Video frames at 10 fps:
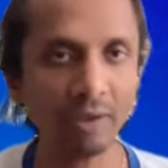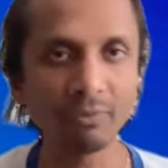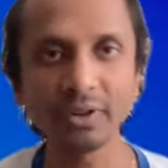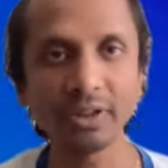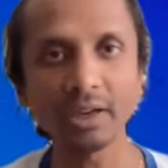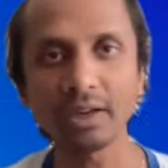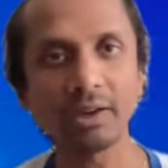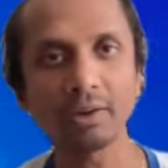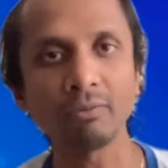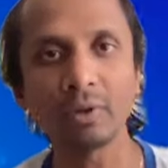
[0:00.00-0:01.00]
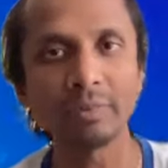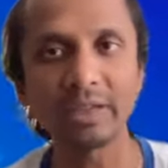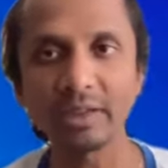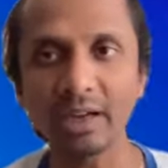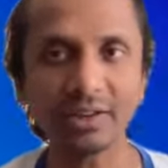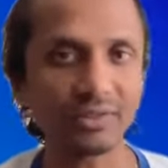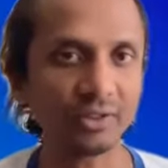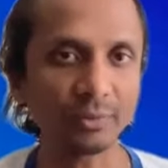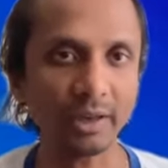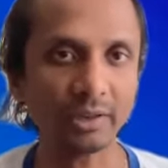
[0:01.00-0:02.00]
everything will be as
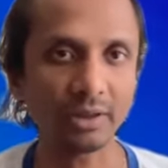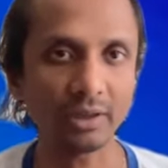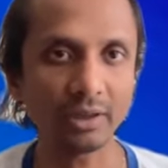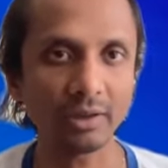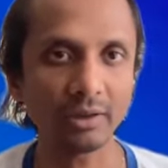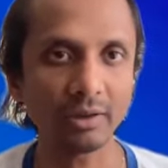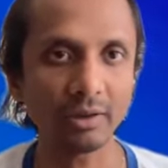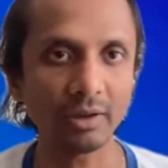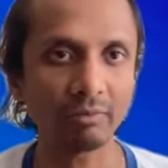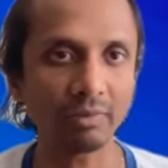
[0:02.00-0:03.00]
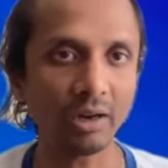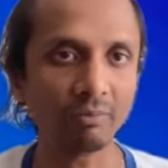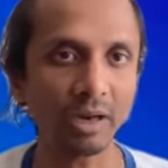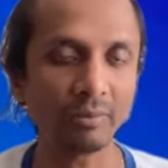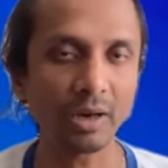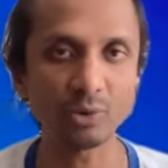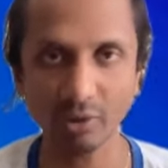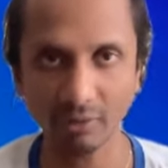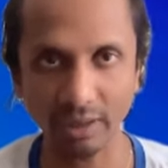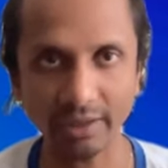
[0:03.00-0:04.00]
expected. And I'm
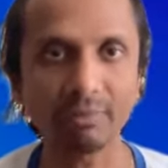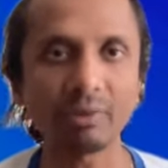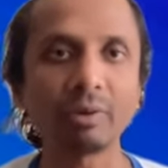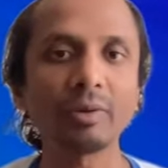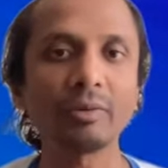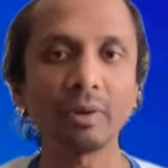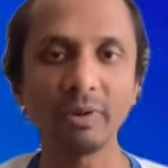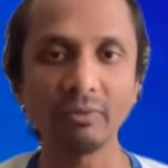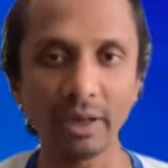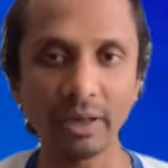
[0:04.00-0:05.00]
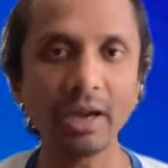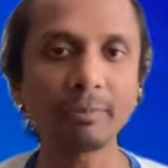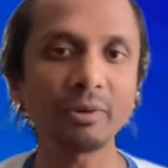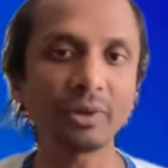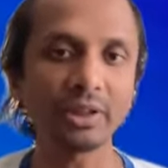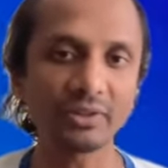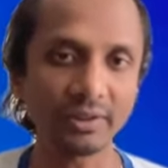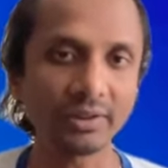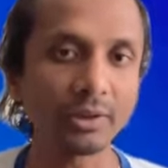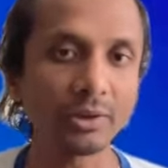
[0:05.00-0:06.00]
sure like everybody will be very happy when they
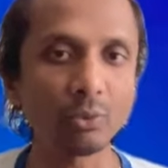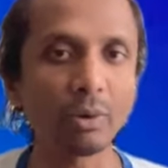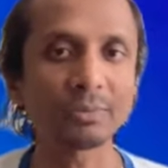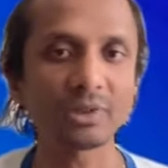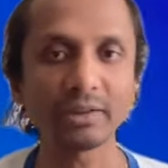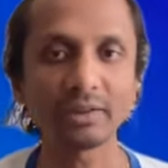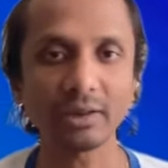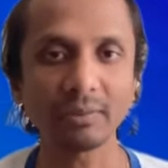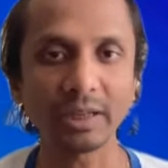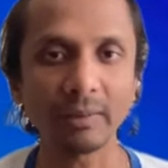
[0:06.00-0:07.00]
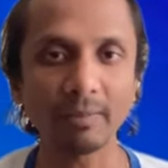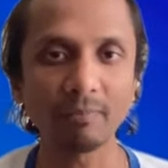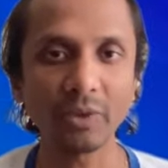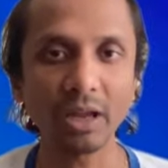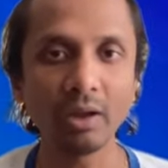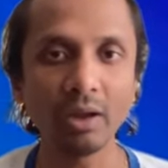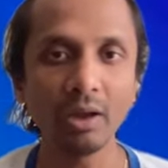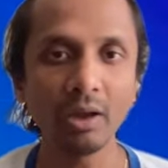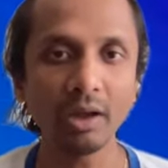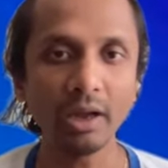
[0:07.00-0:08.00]
see the new website coming up.
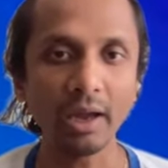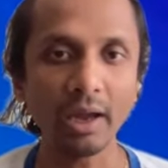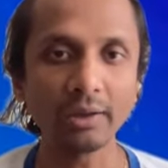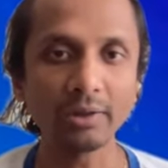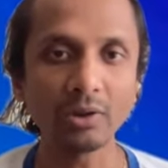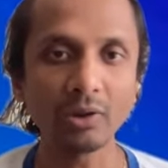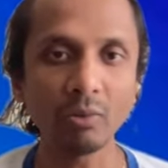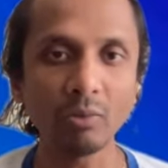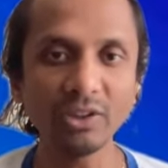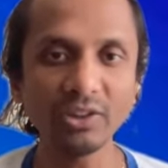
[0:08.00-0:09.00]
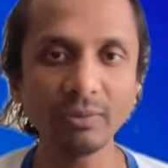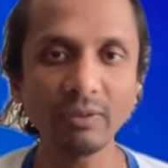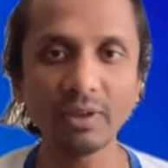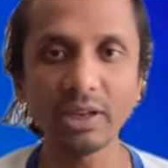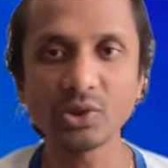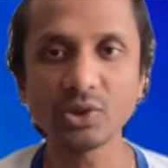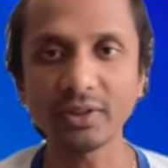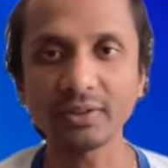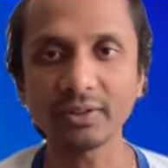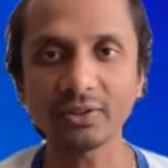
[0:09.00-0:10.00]
And once we finish
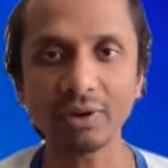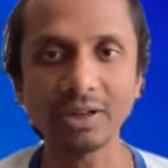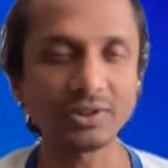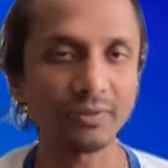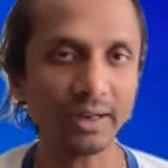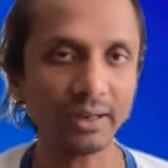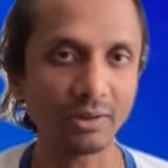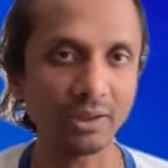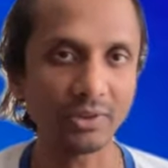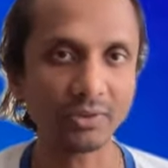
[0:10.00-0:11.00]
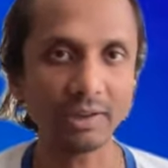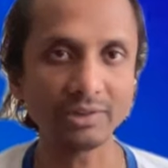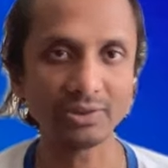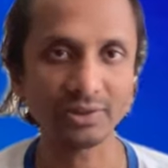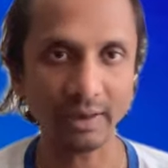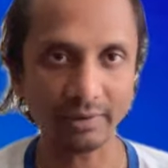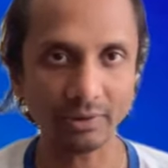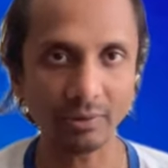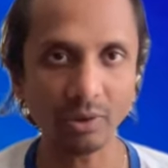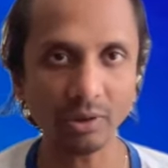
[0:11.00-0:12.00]
this strategy factory and strategy
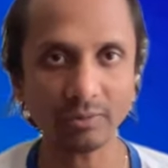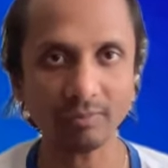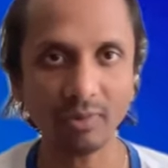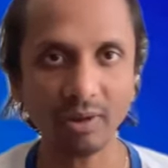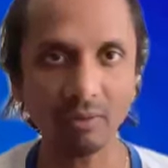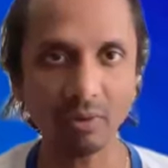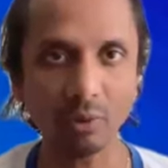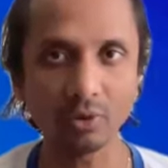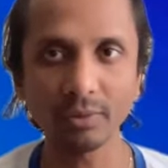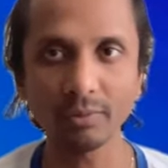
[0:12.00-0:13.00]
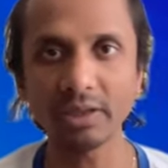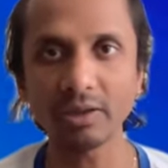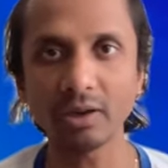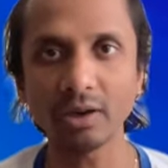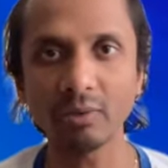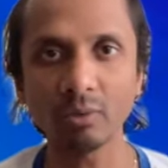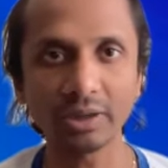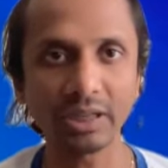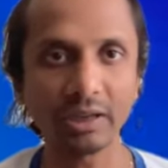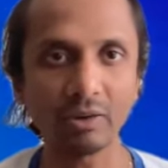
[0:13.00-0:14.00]
selector work, we will also be
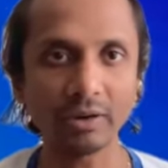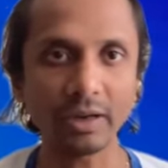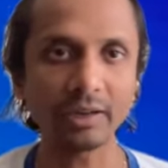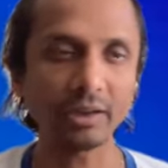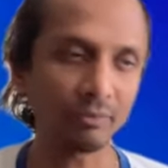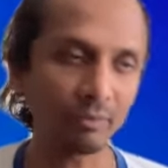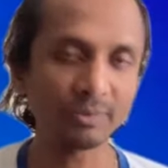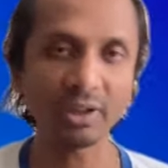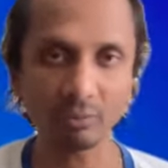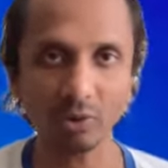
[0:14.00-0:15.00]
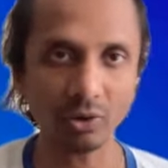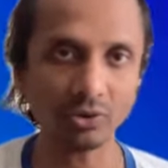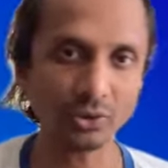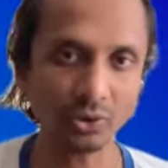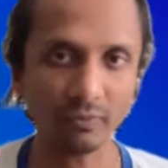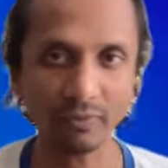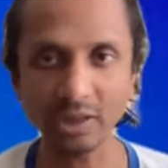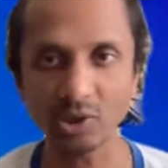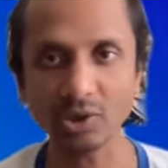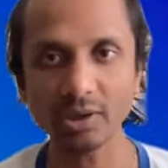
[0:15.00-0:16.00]
working on like, and website work also should
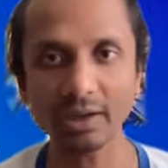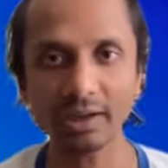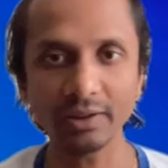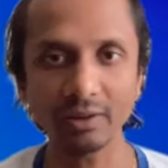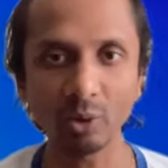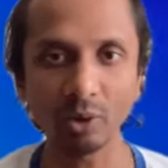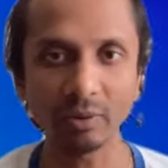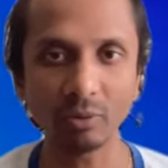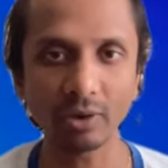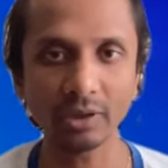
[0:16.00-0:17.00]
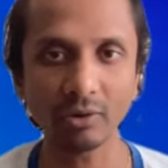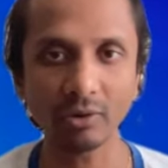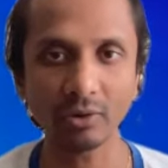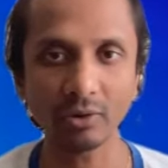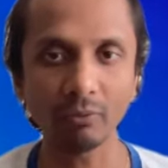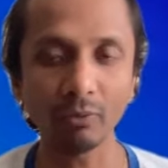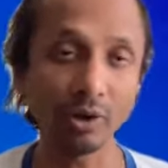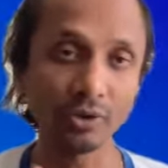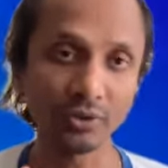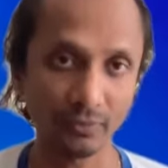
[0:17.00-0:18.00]
finish. And then we'll be working on the
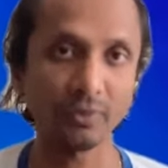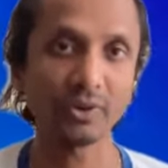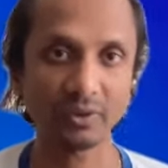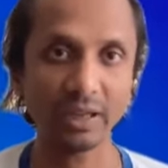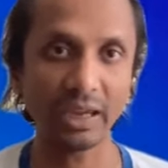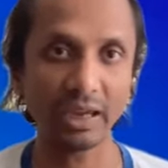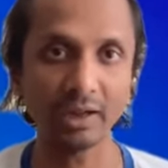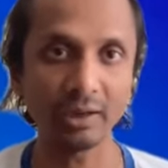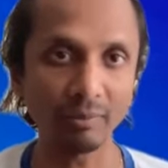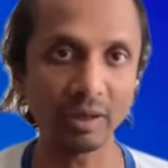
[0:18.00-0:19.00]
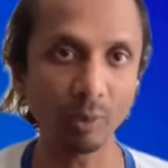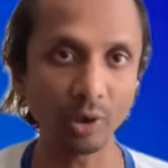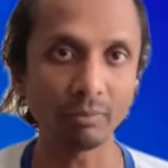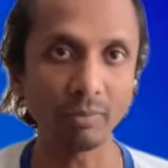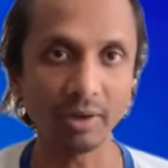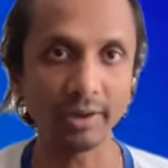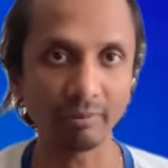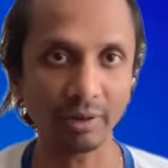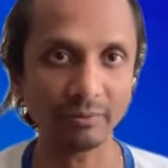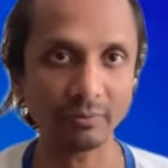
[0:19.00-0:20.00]
world's first AI ML bot
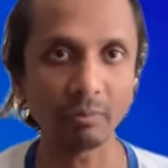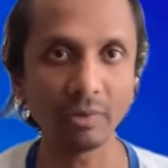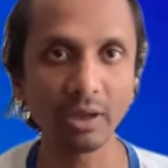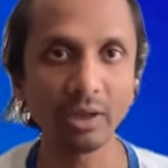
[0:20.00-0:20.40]
building platform.